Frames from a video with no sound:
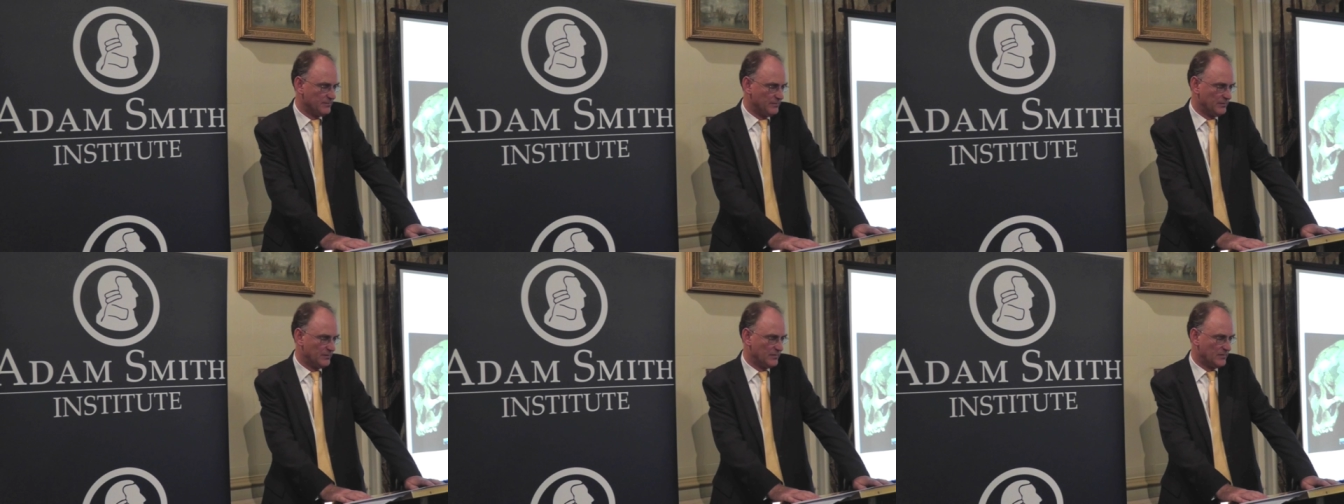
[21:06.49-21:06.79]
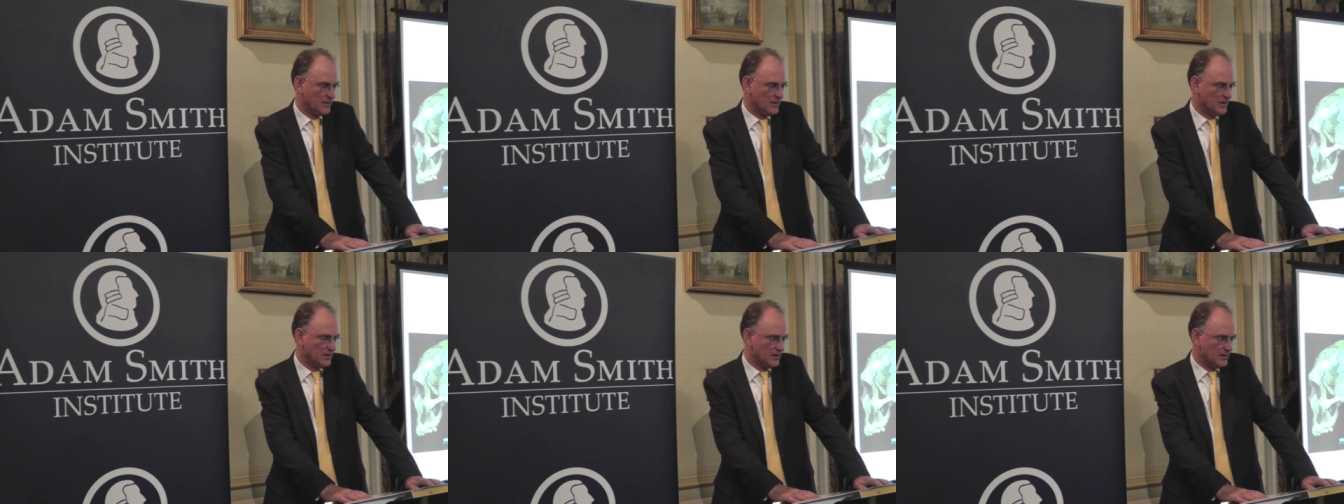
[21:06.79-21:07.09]

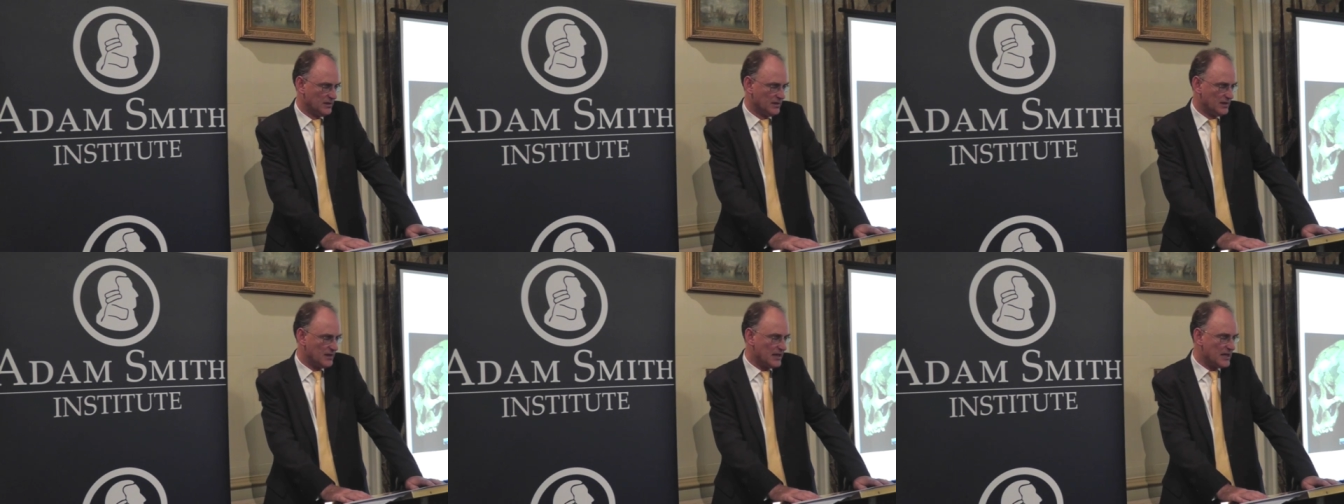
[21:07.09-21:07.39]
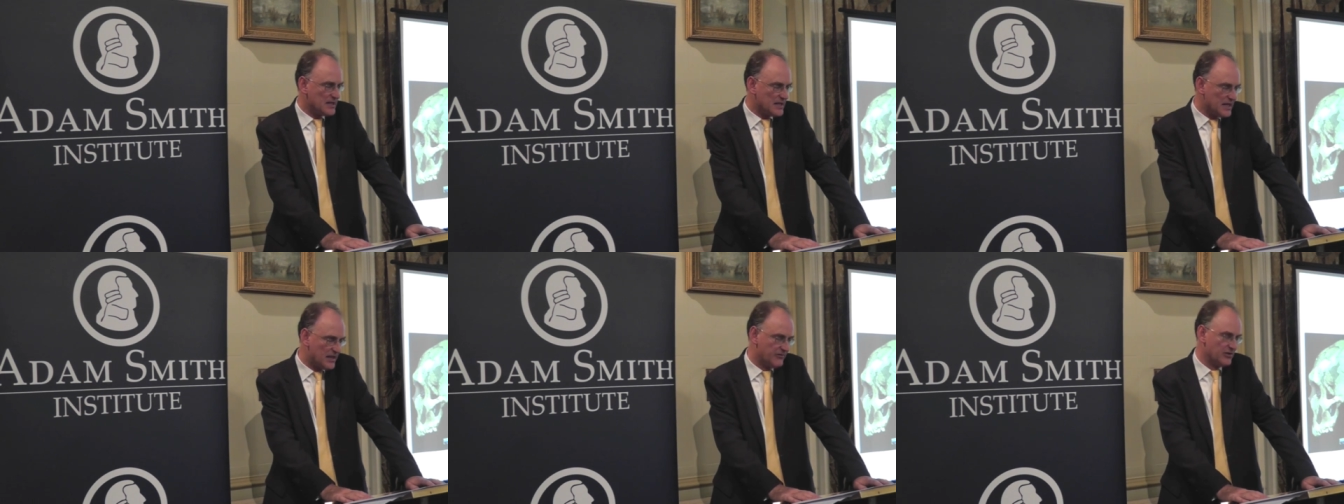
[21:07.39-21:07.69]

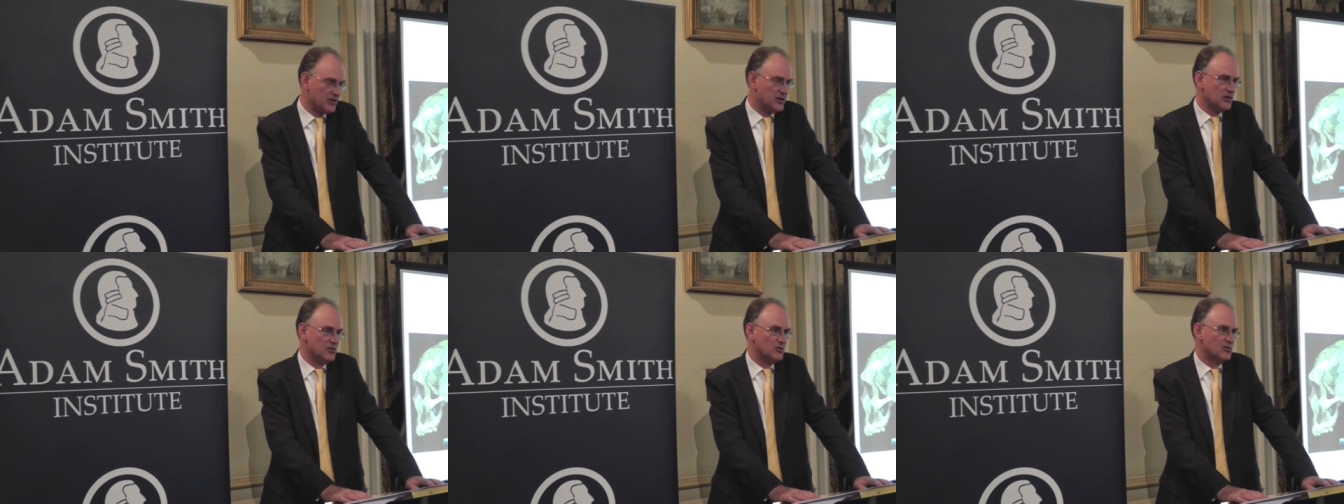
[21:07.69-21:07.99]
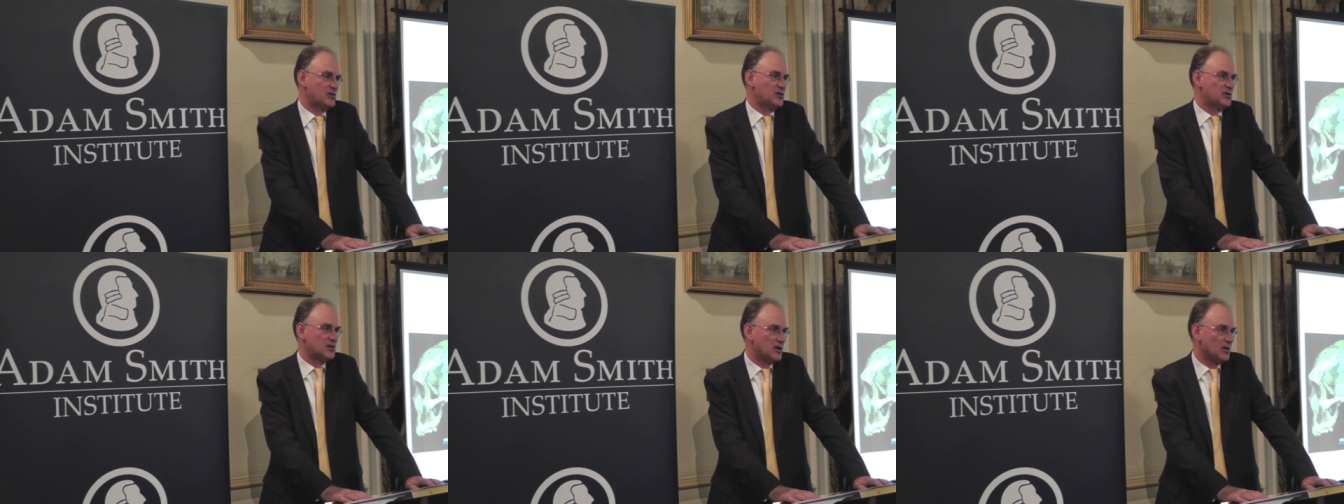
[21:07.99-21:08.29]
they never
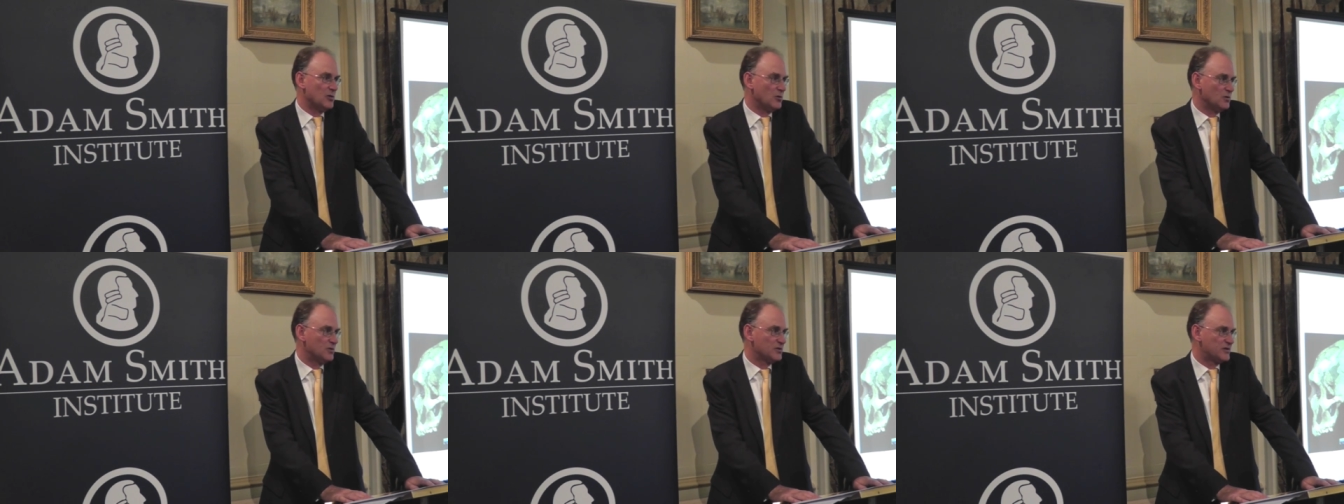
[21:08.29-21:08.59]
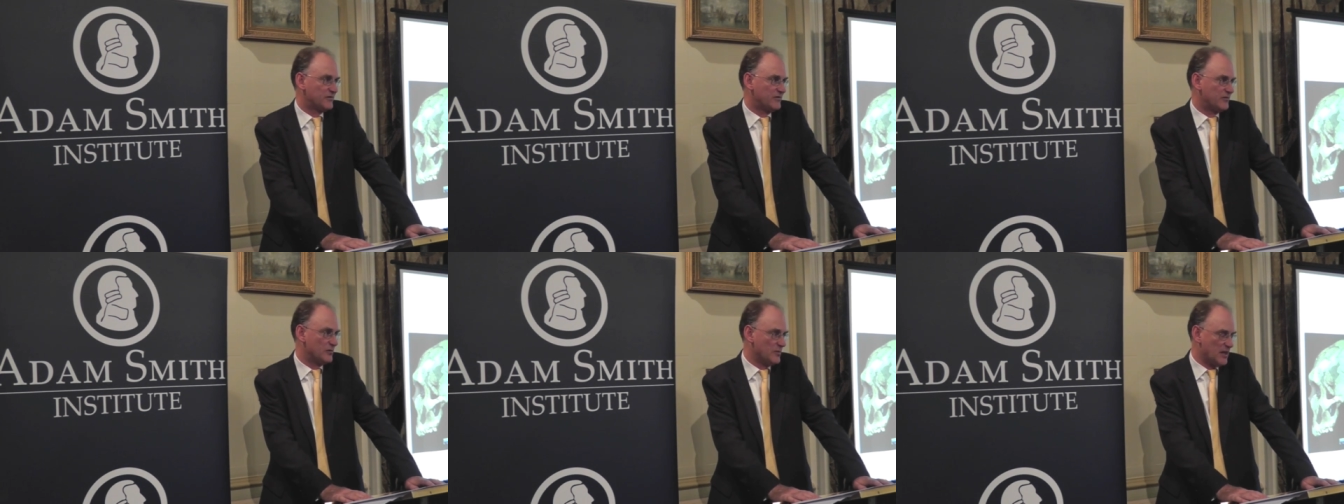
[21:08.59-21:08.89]
used
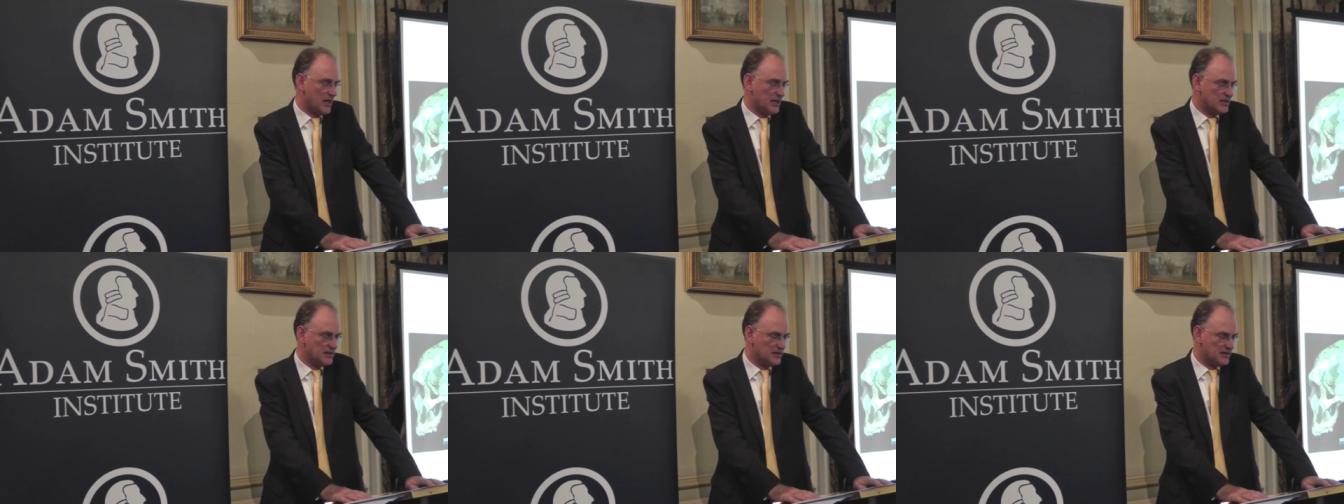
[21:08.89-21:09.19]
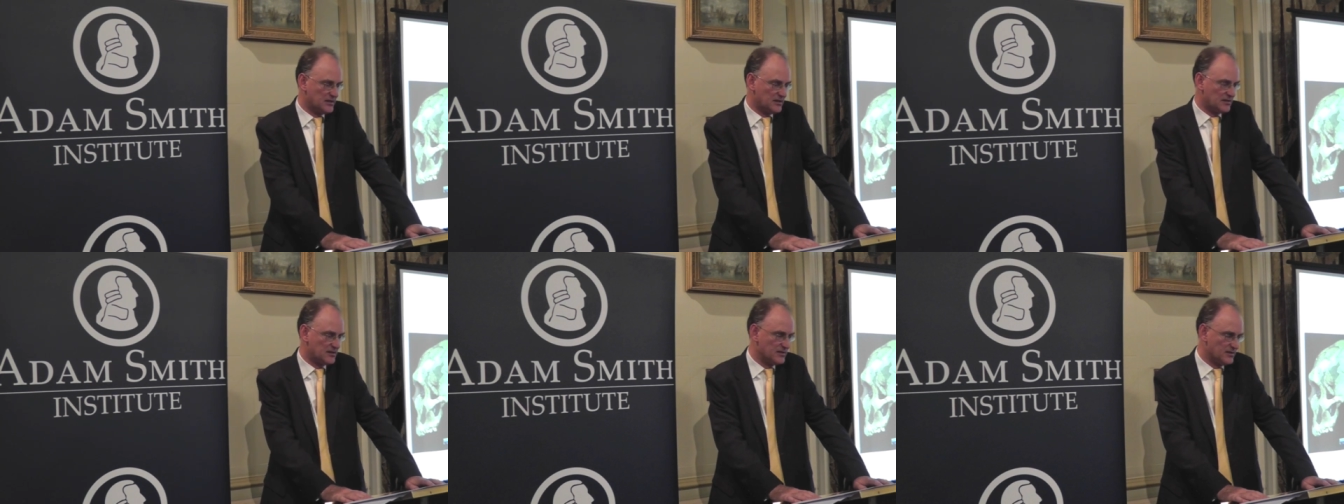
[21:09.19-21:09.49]
tools from any
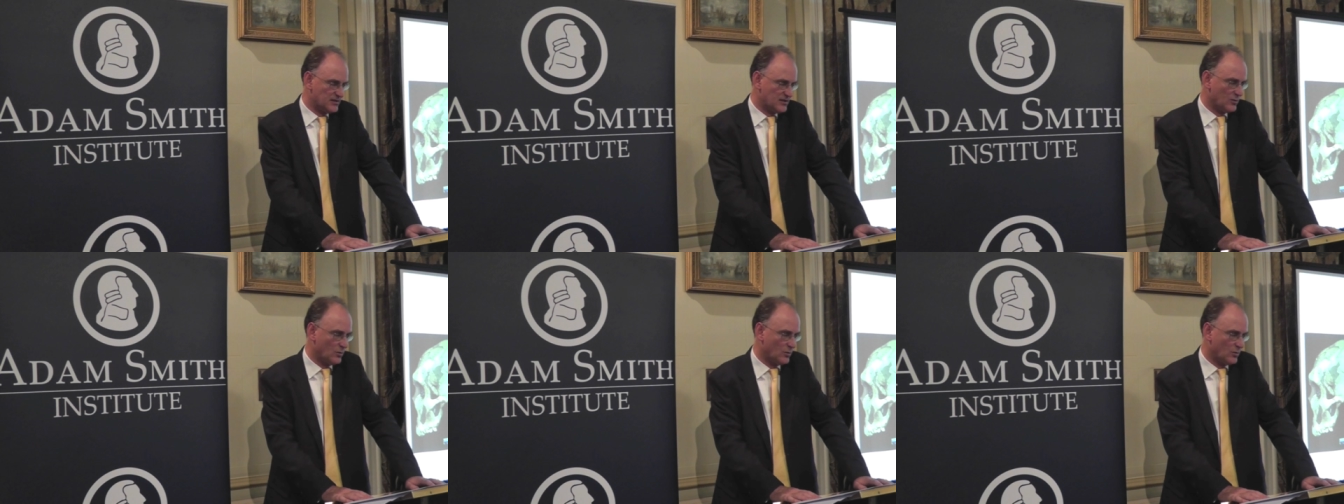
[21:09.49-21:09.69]
distance